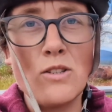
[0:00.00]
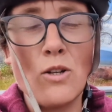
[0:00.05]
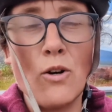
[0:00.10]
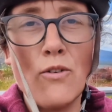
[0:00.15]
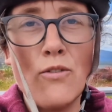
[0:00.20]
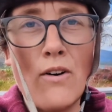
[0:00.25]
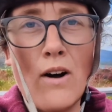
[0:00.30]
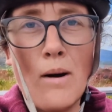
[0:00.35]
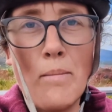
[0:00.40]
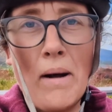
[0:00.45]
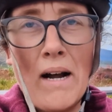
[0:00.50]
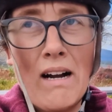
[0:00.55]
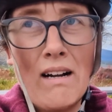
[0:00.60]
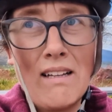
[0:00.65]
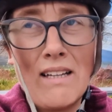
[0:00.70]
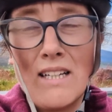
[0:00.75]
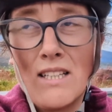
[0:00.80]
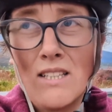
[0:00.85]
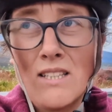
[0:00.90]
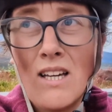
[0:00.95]
So far,
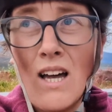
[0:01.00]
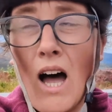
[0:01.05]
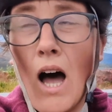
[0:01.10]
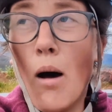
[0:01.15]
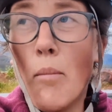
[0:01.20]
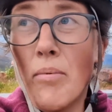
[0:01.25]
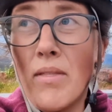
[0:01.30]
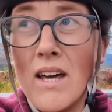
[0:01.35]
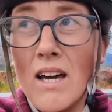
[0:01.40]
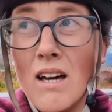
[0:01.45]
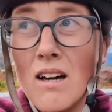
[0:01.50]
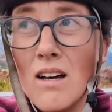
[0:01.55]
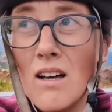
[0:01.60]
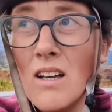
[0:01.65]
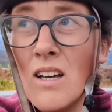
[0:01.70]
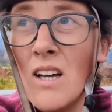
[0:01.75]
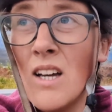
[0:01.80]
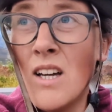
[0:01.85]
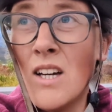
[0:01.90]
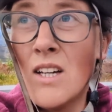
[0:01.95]
apparently it's up the
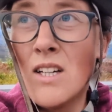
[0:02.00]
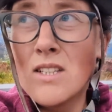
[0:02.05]
hill,